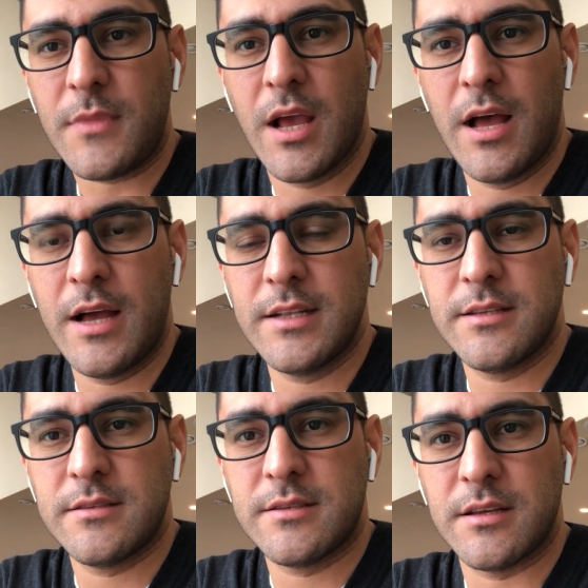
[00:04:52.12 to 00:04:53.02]

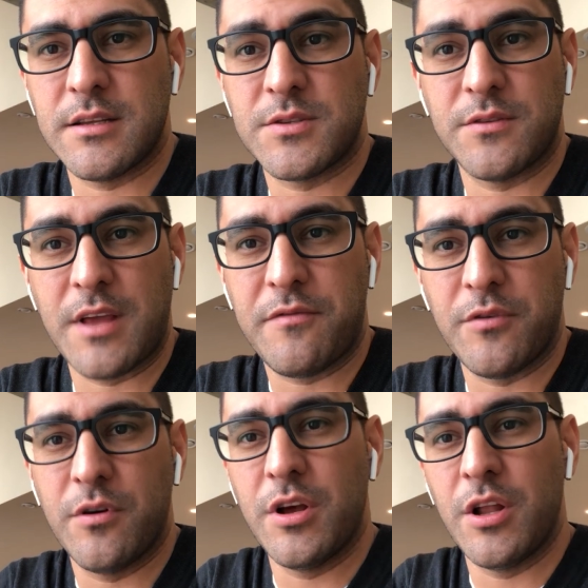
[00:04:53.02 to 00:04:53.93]
And so
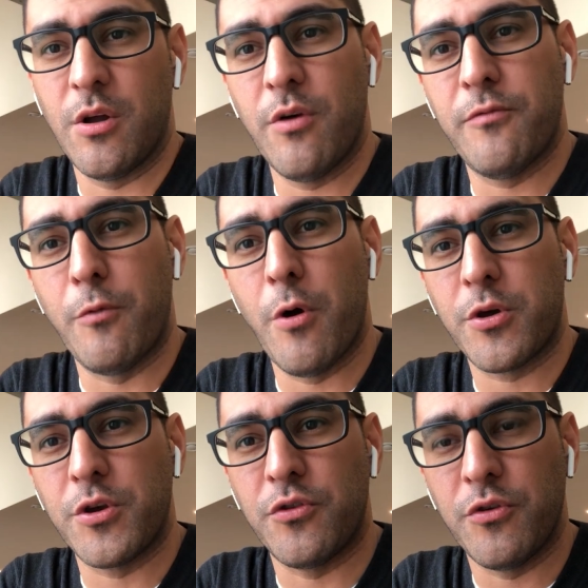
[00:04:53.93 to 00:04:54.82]
therefore a lot of
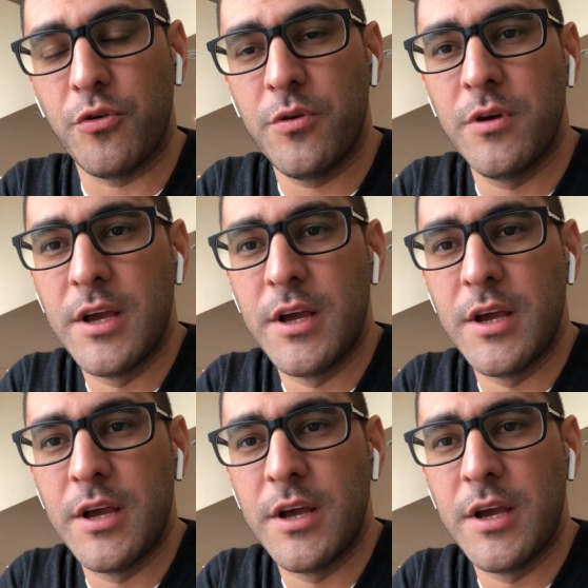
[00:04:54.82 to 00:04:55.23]
work you do